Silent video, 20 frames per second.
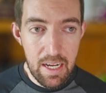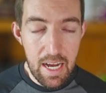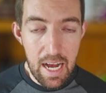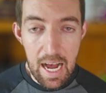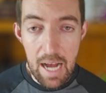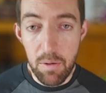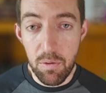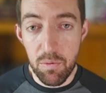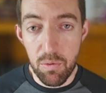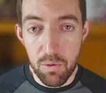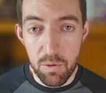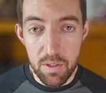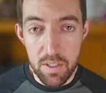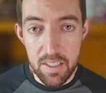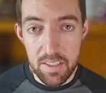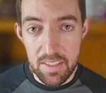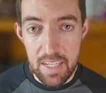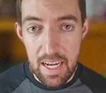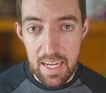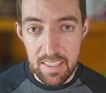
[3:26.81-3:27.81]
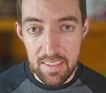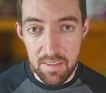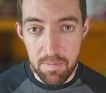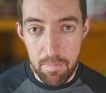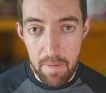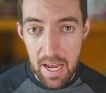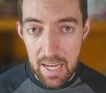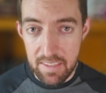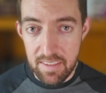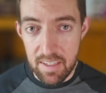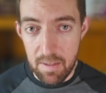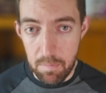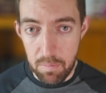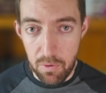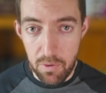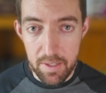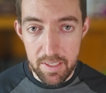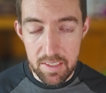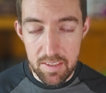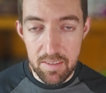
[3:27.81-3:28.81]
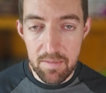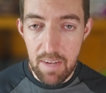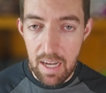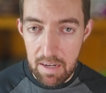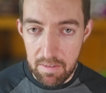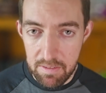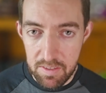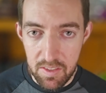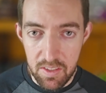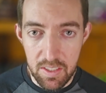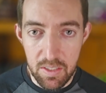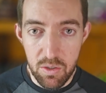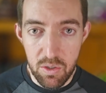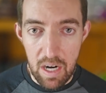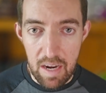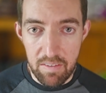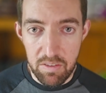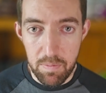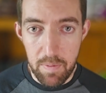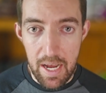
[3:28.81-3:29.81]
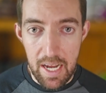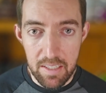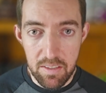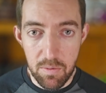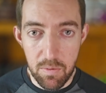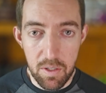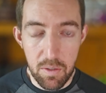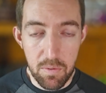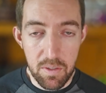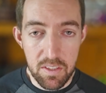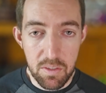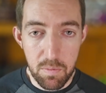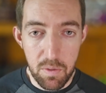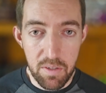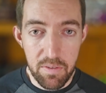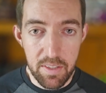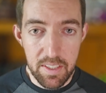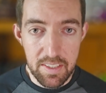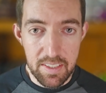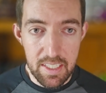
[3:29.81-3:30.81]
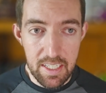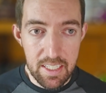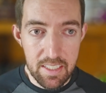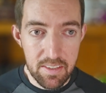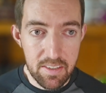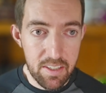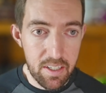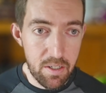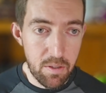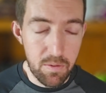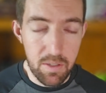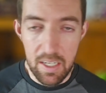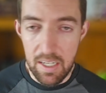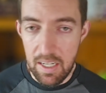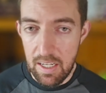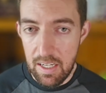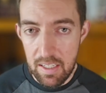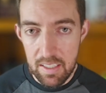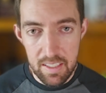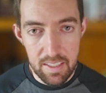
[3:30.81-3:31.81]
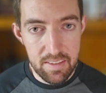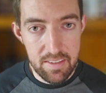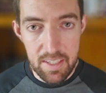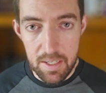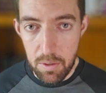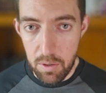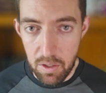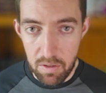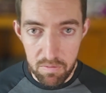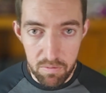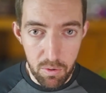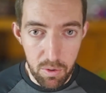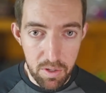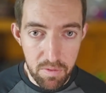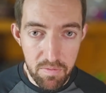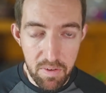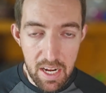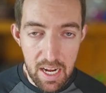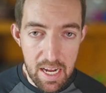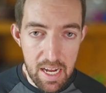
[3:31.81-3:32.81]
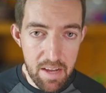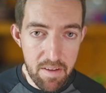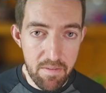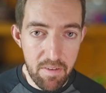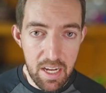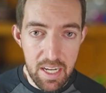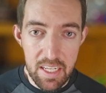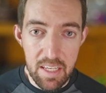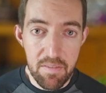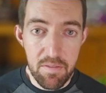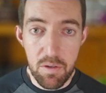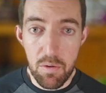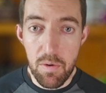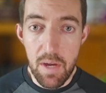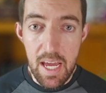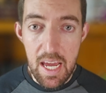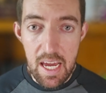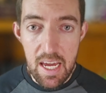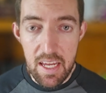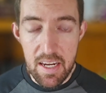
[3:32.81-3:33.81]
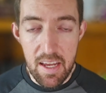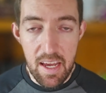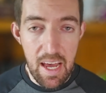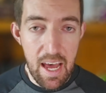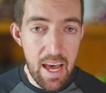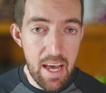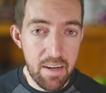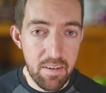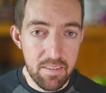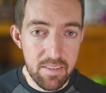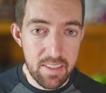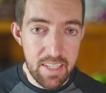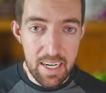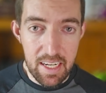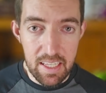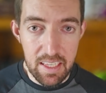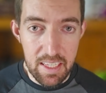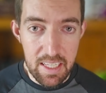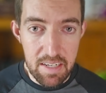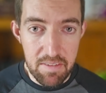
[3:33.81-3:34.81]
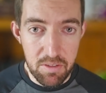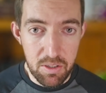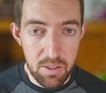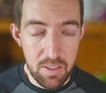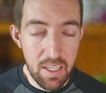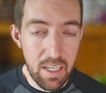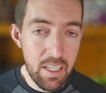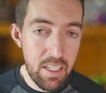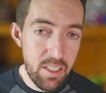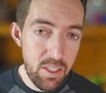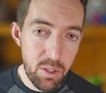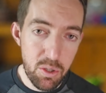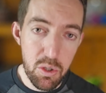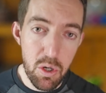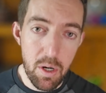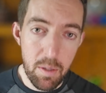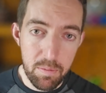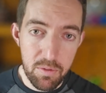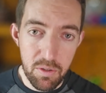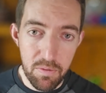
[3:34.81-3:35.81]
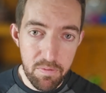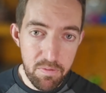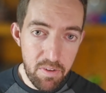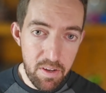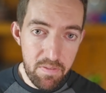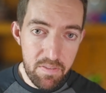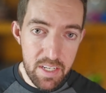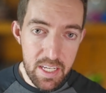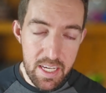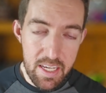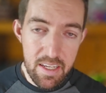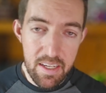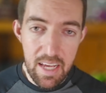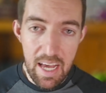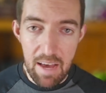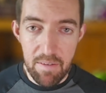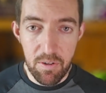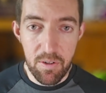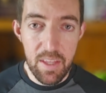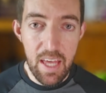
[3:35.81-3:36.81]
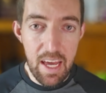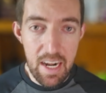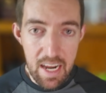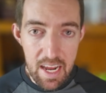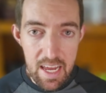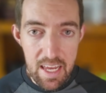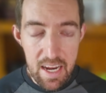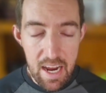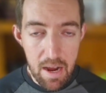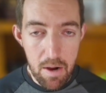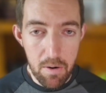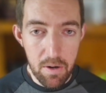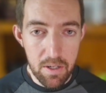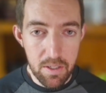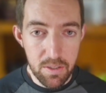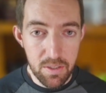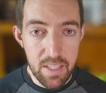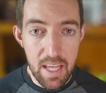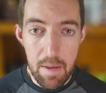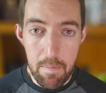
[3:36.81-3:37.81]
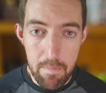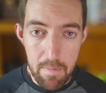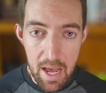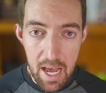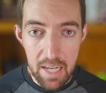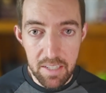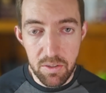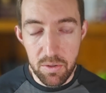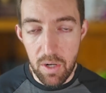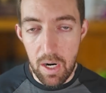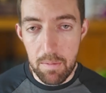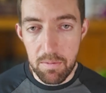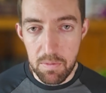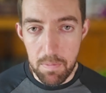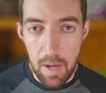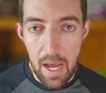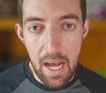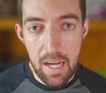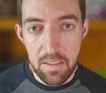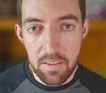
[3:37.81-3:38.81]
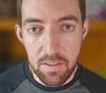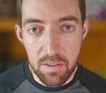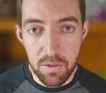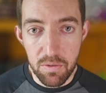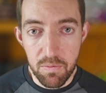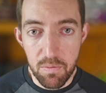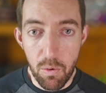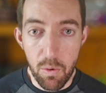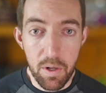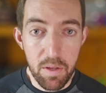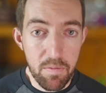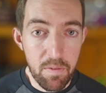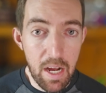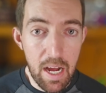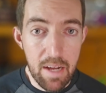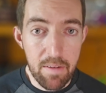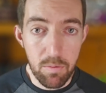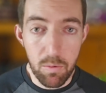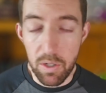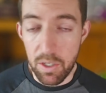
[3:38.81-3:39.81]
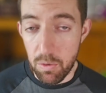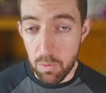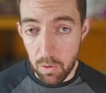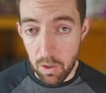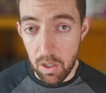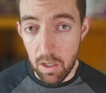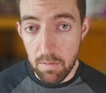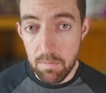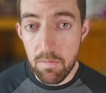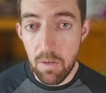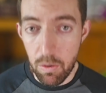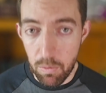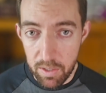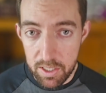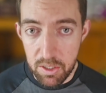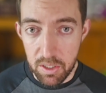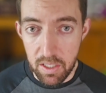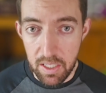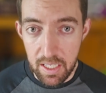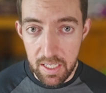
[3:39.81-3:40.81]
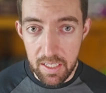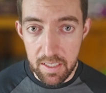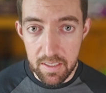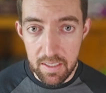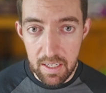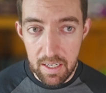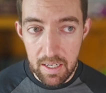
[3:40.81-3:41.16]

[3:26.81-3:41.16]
I would rule this as max hit points, obviously drops back to what it was previously. So let's say you're at 45, I give you aid at 2nd level. You go up to 50. After that 8 hours, that max drops back to 45 where you were originally.